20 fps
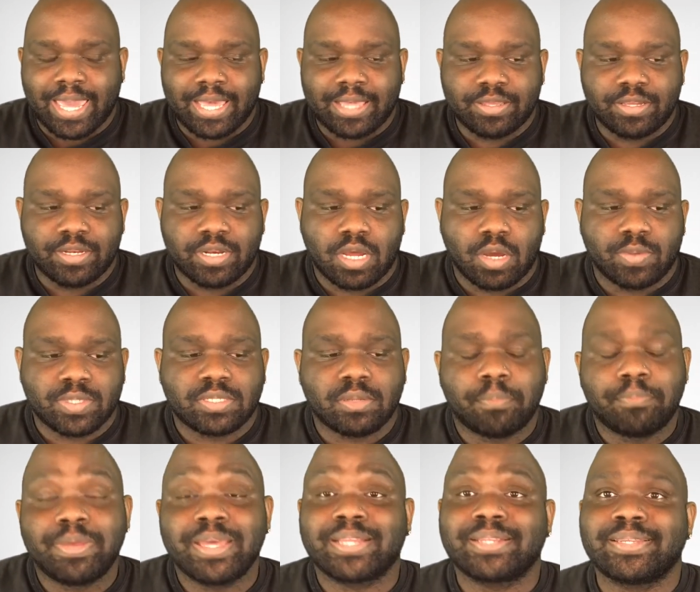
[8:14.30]
you know, it's a
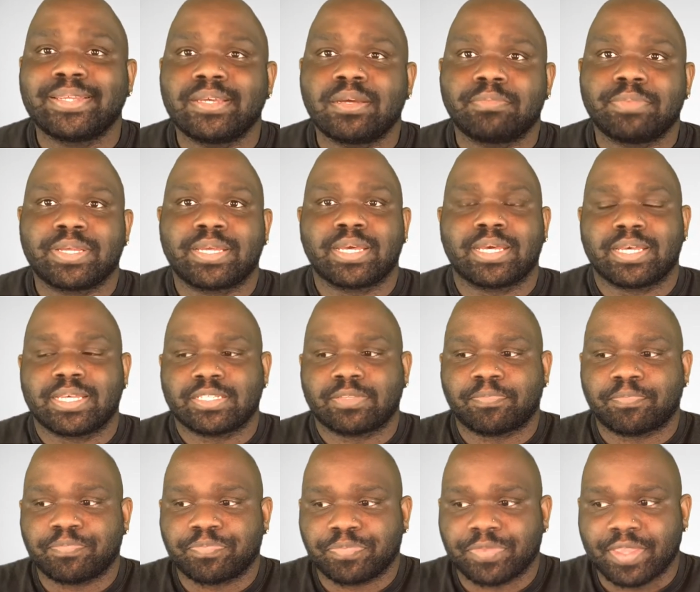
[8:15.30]
big deal because
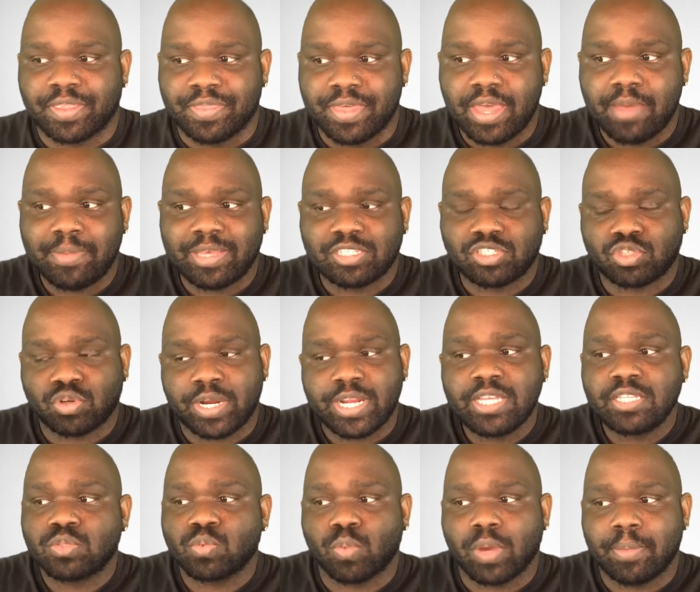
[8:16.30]
them as
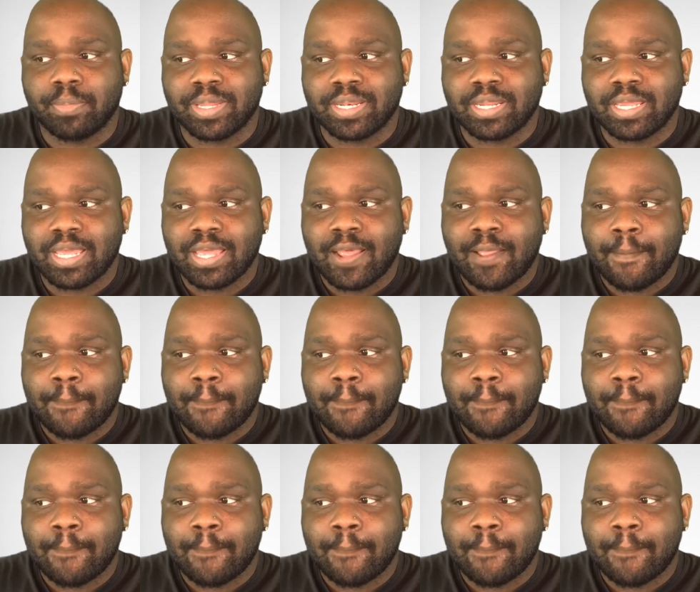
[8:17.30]
trans women,